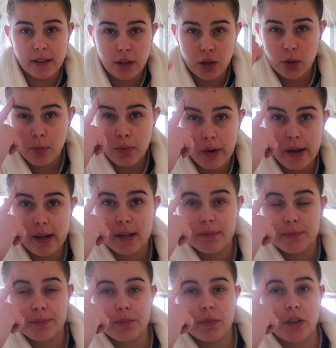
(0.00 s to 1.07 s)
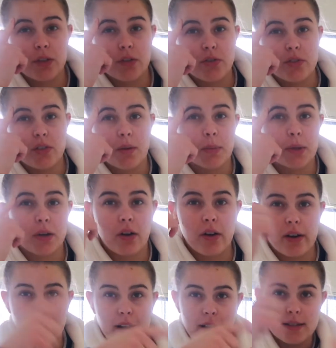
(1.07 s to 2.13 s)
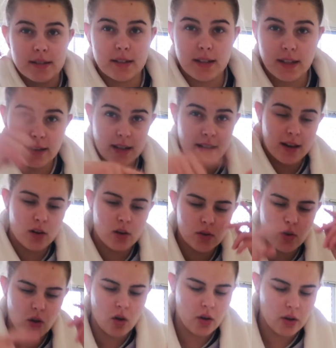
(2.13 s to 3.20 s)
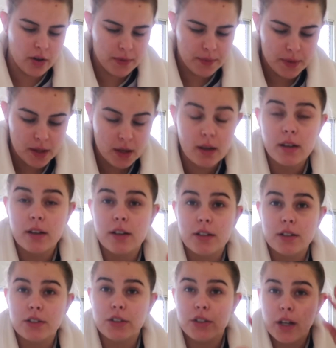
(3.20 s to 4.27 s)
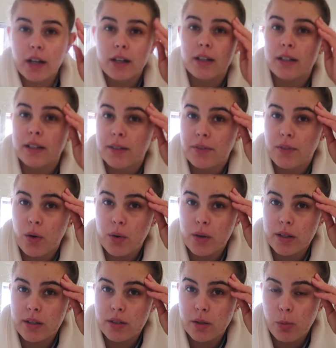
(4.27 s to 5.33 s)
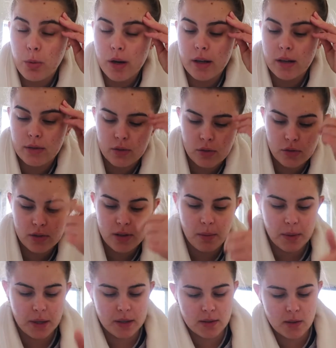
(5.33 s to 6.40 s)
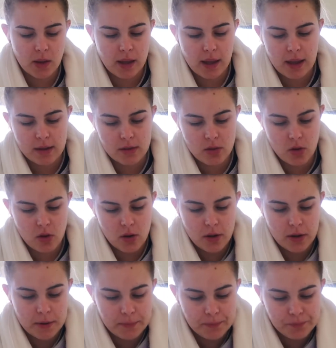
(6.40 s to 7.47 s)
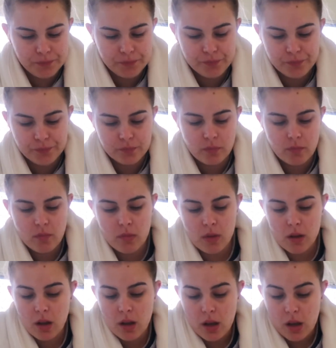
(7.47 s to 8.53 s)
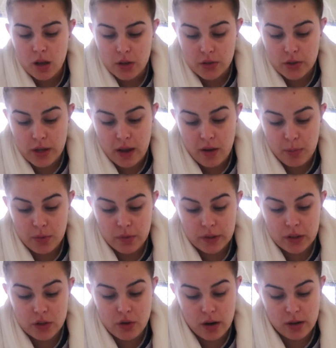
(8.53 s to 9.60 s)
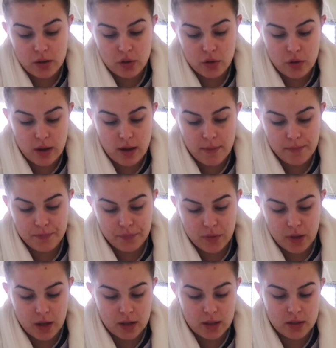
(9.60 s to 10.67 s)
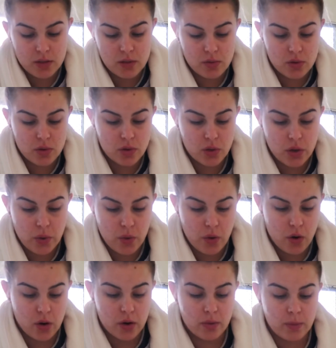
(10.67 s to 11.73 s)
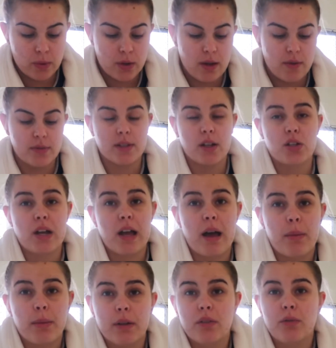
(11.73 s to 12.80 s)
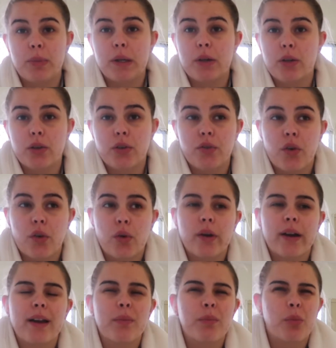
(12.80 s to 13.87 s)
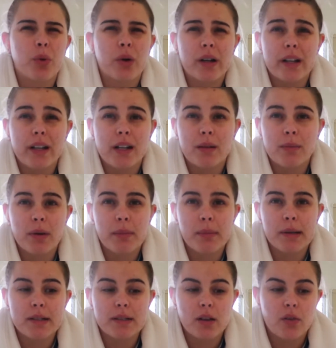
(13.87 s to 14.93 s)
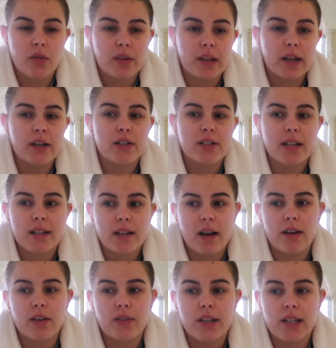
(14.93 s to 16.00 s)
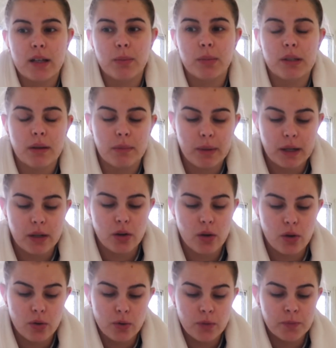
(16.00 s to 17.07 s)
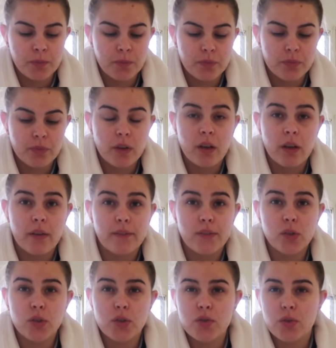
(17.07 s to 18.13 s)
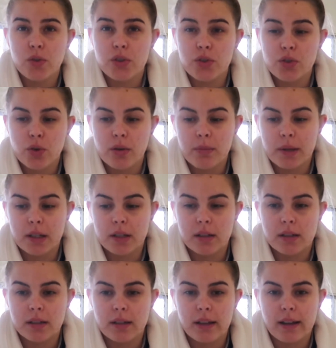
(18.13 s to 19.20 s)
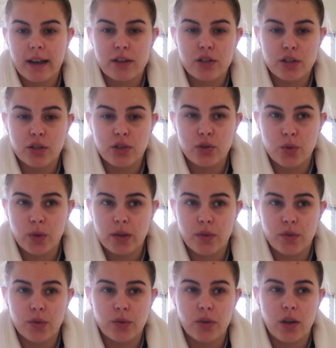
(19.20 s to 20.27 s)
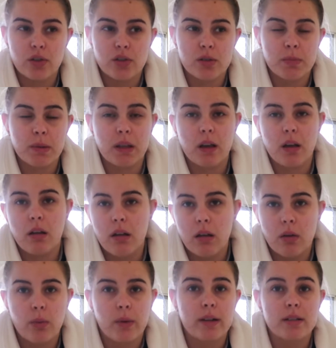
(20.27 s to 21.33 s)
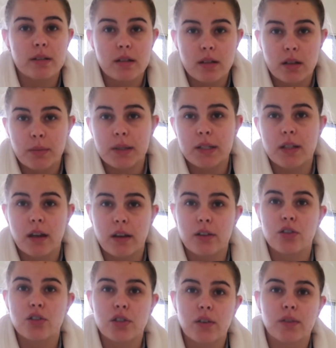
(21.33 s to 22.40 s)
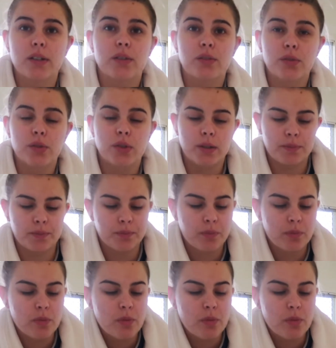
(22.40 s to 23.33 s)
like your brain and your stomach are connected and they can't talk, so you gotta focus your brain and your stomach so they can talk. So yeah, I've been really trying to do that. And it's so hard when you have such a habit of being on your phone. I get bored eating by myself, and then I just get tired of eating. But then I'm like, no, food is for enjoyment. Like, I should enjoy the food, not just be like, oh, when is this gonna be done, and shoveling food in.